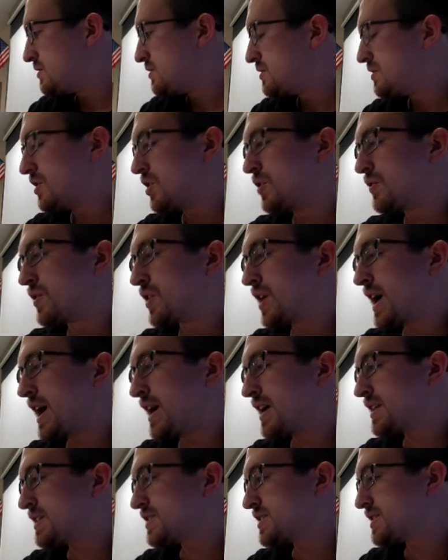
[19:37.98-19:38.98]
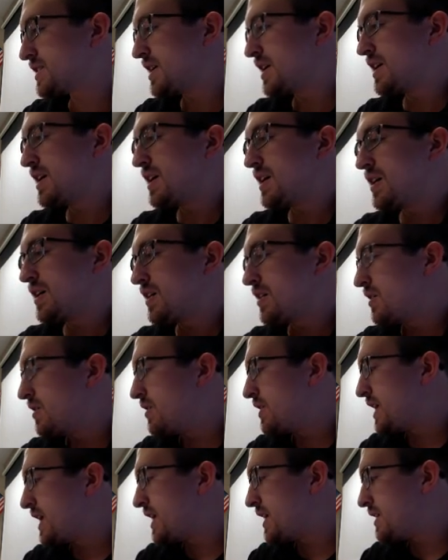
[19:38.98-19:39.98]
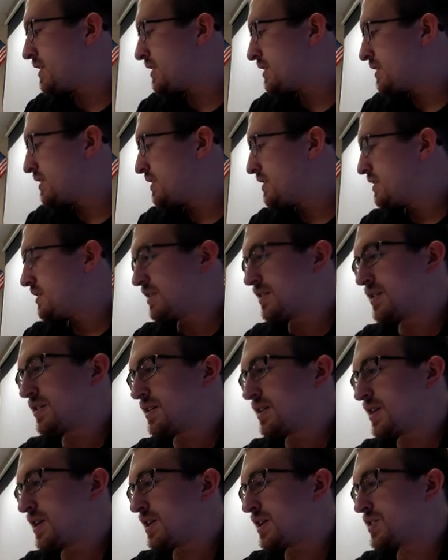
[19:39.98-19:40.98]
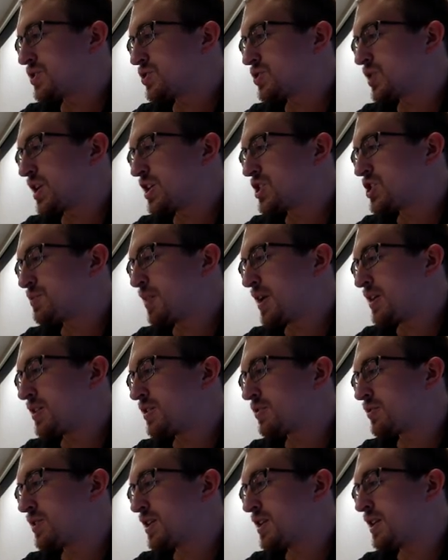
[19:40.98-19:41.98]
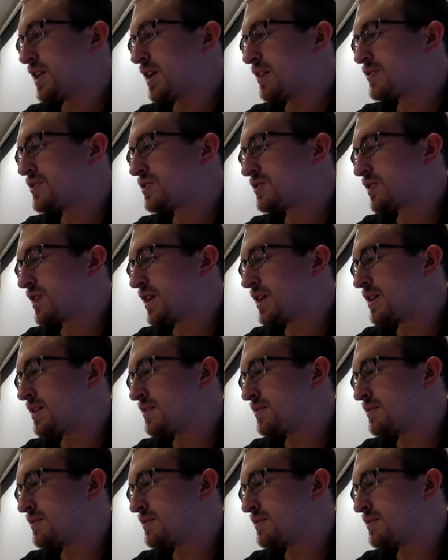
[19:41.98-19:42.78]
over x, then a stretch by 3 left to right,